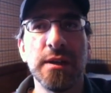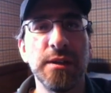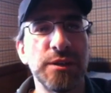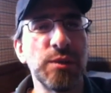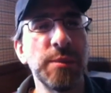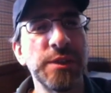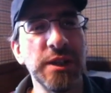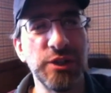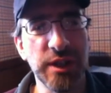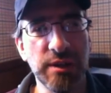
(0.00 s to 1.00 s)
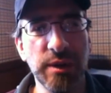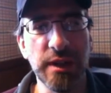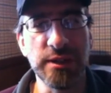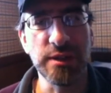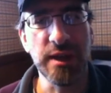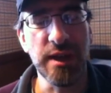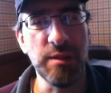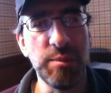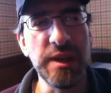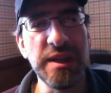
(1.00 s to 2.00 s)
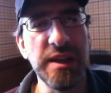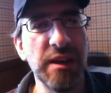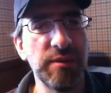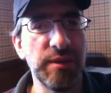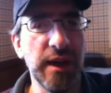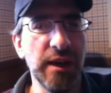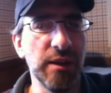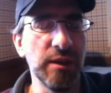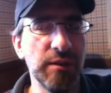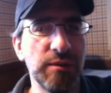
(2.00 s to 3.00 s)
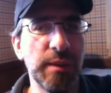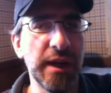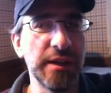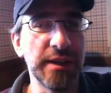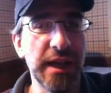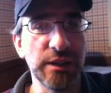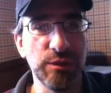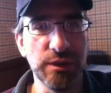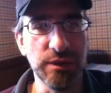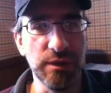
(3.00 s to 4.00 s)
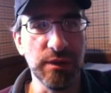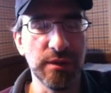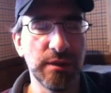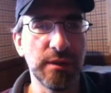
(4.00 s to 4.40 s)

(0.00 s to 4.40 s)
this website generates a PDF file of my tax return